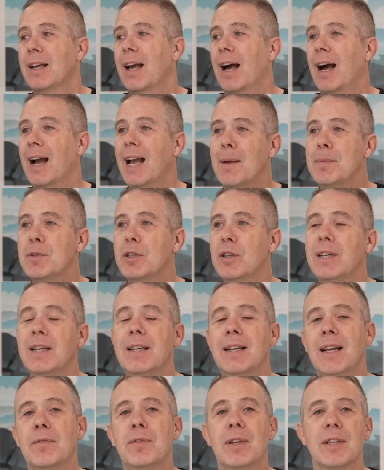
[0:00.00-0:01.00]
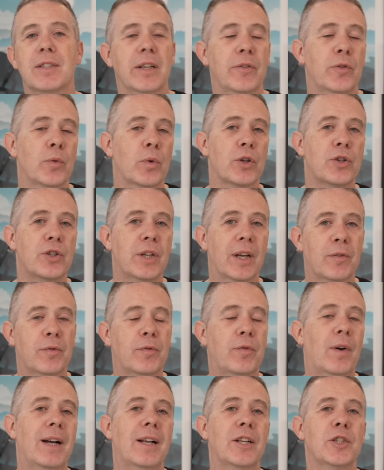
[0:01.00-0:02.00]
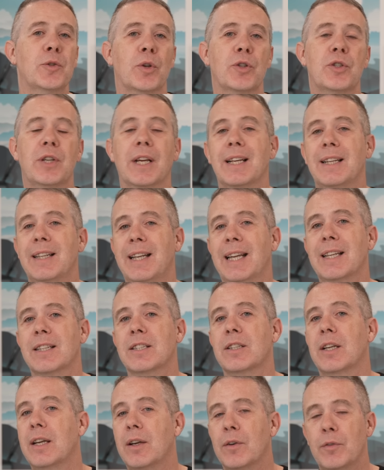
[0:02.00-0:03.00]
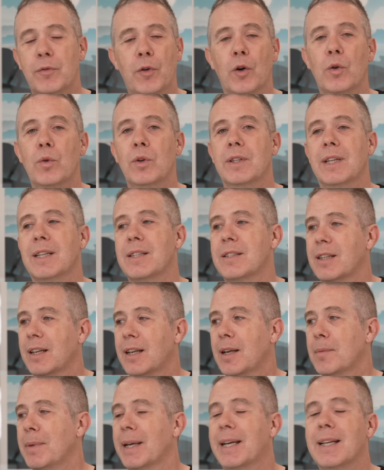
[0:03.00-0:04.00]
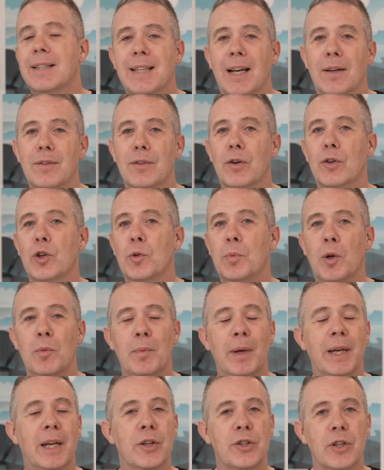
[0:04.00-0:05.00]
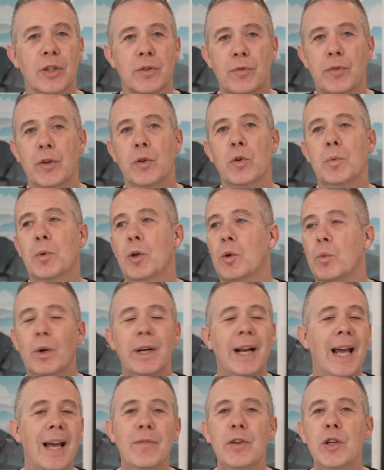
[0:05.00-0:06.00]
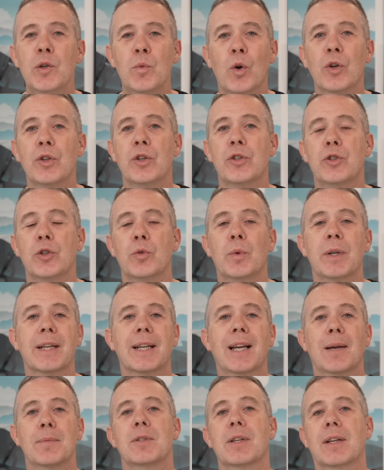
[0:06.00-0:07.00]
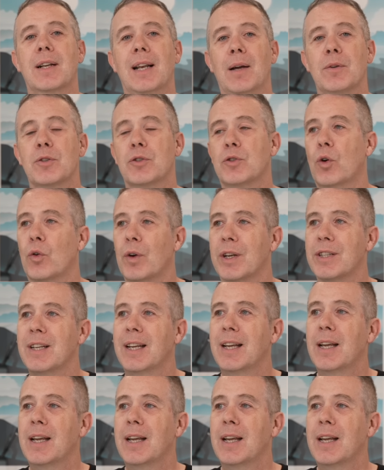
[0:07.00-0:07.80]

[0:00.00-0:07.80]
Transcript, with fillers: I absolutely love this, and if you want to share files, you want to share links, folders, make it downloadable, make it just viewable, whatever you want to do when it comes to cloud storage,